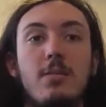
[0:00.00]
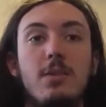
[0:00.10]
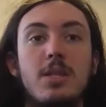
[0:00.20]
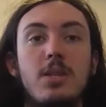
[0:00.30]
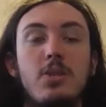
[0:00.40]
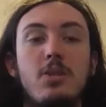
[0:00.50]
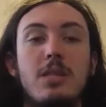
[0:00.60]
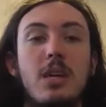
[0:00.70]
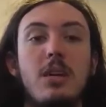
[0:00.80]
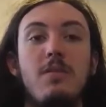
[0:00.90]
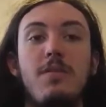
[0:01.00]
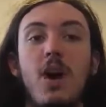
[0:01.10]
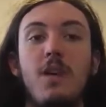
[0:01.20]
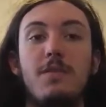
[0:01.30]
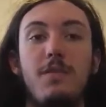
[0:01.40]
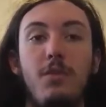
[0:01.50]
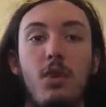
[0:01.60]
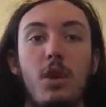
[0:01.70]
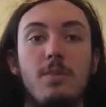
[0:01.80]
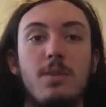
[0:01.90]
but to use their evolved
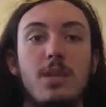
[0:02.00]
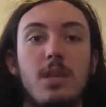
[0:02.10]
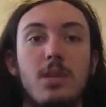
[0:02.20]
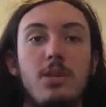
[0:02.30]
forms